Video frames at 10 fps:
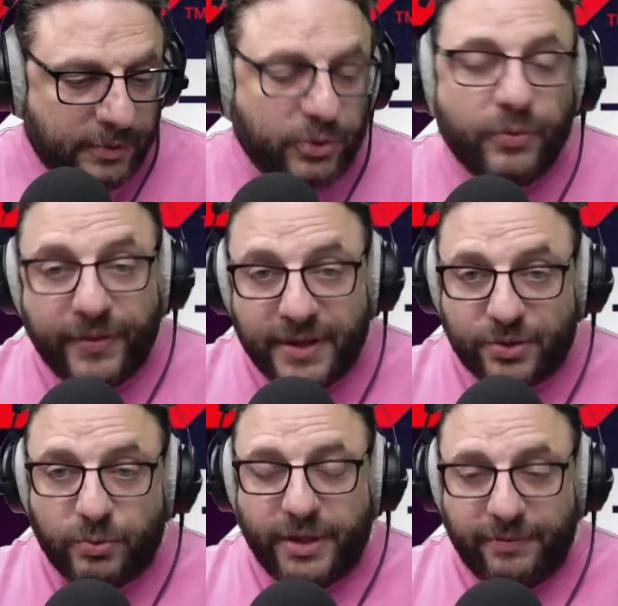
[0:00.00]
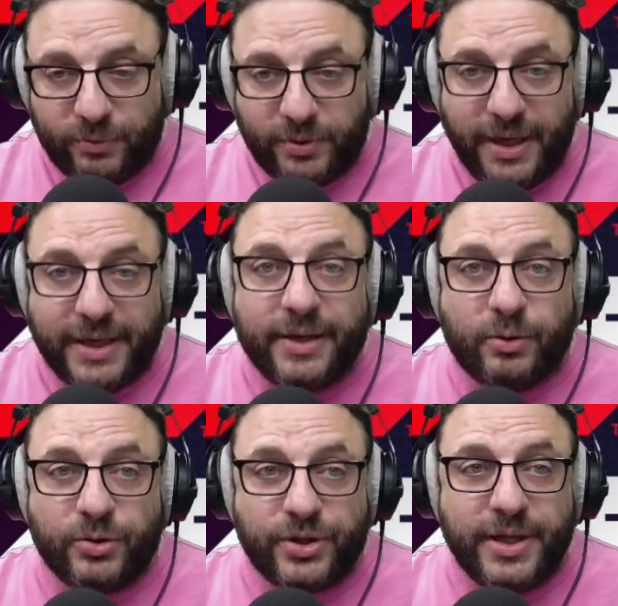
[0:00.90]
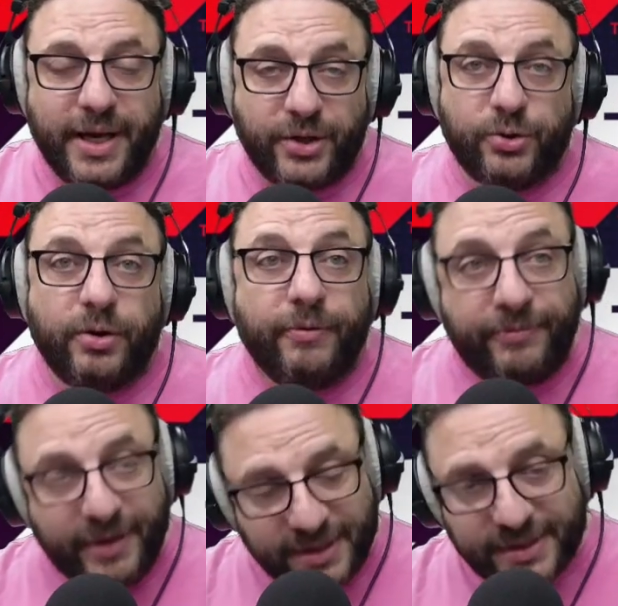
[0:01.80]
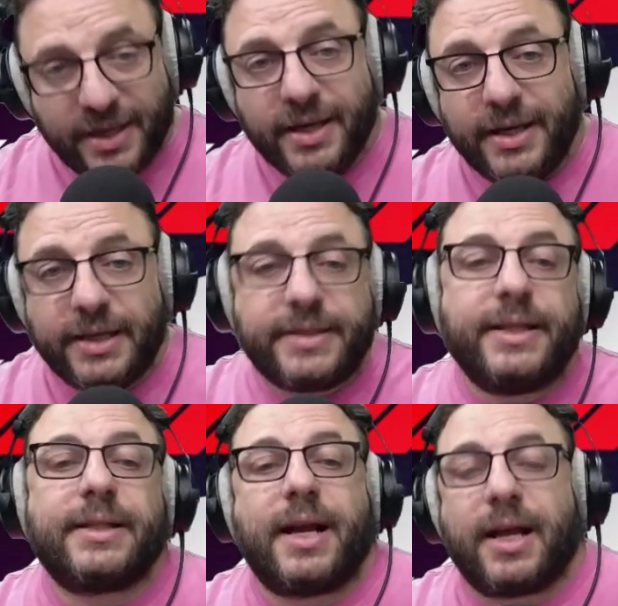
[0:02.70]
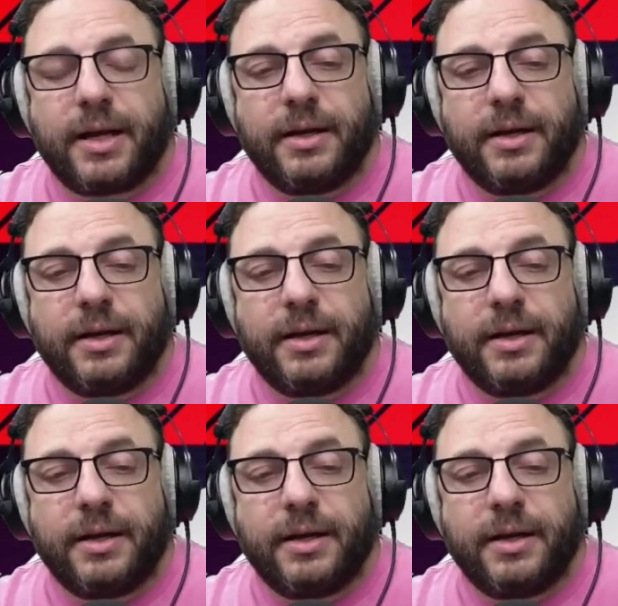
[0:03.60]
things we have to take in consideration. First, it's the track.